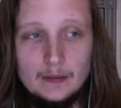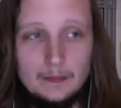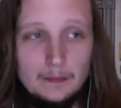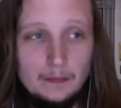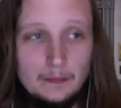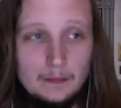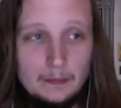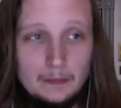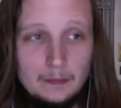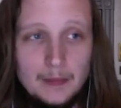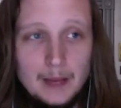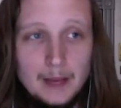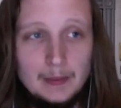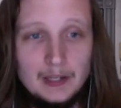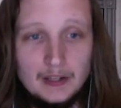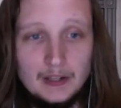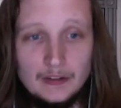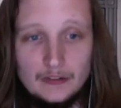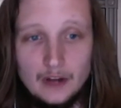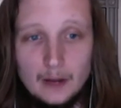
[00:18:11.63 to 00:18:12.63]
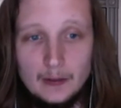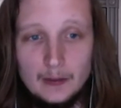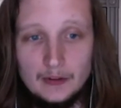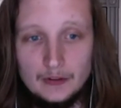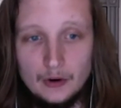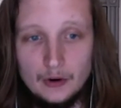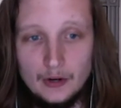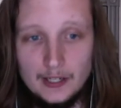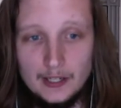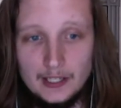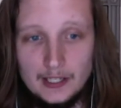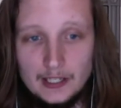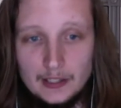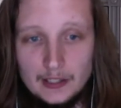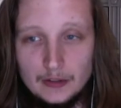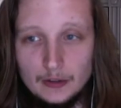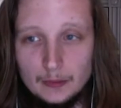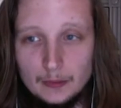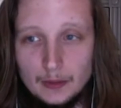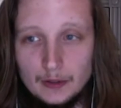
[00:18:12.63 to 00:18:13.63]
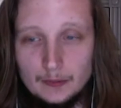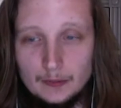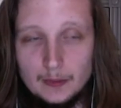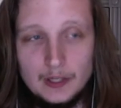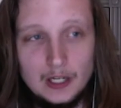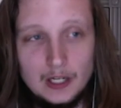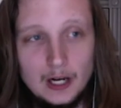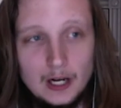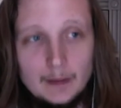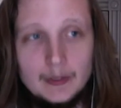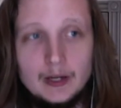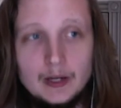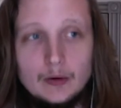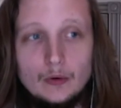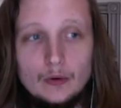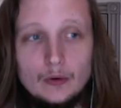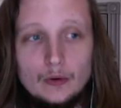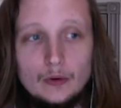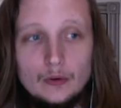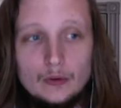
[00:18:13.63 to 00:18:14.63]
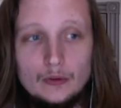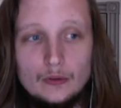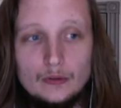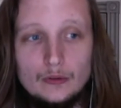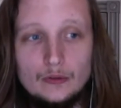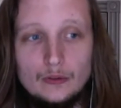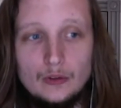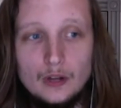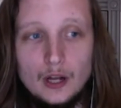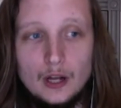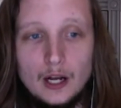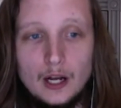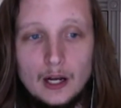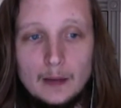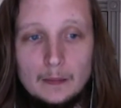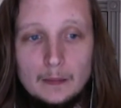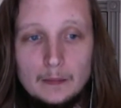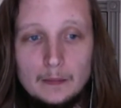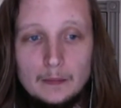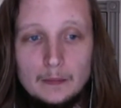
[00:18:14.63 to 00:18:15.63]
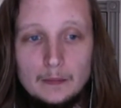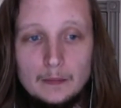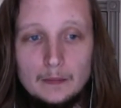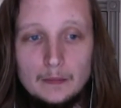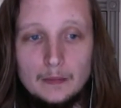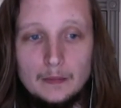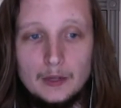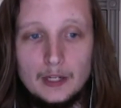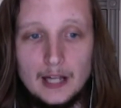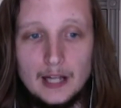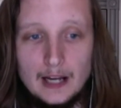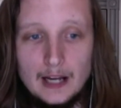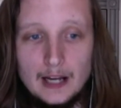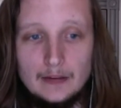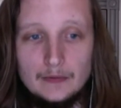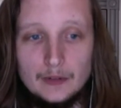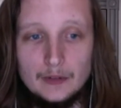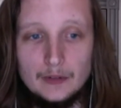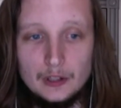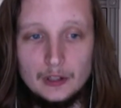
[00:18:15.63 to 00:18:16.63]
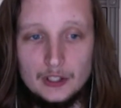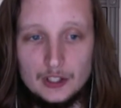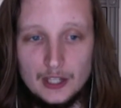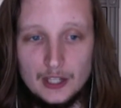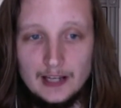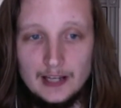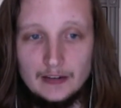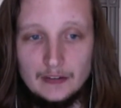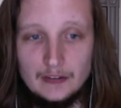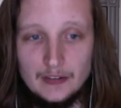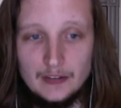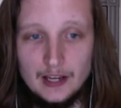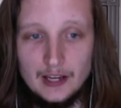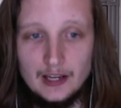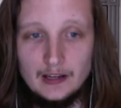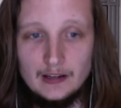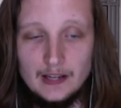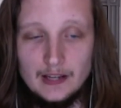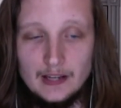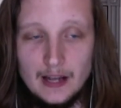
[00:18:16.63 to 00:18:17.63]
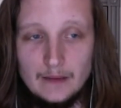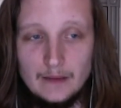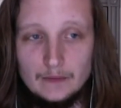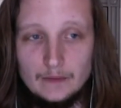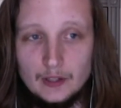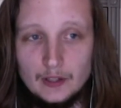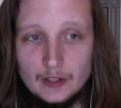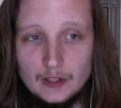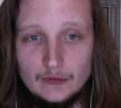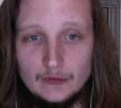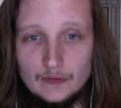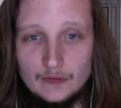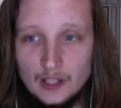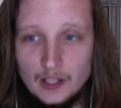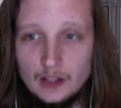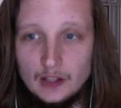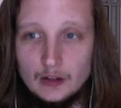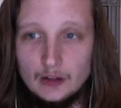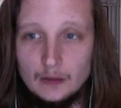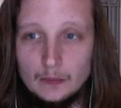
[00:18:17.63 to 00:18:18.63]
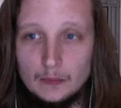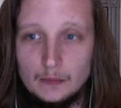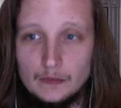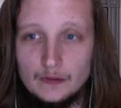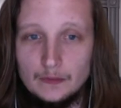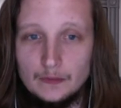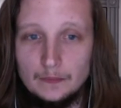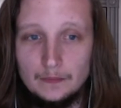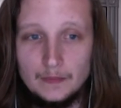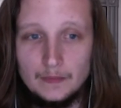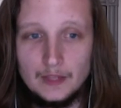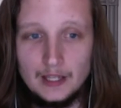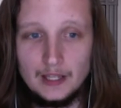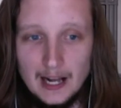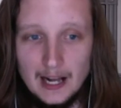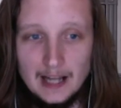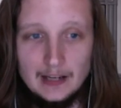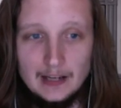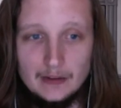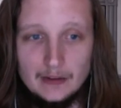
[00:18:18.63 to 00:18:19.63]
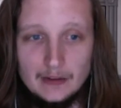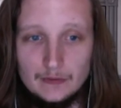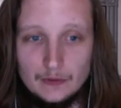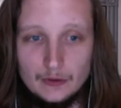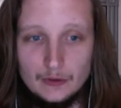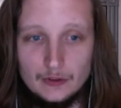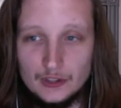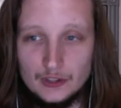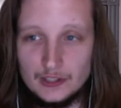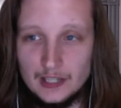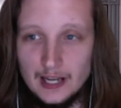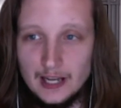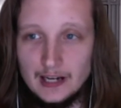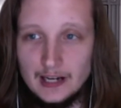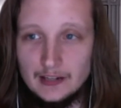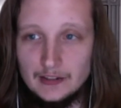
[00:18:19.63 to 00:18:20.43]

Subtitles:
maybe to some it's already here, but it's becoming kind of a cliche to say Netflix films kind of are just kind of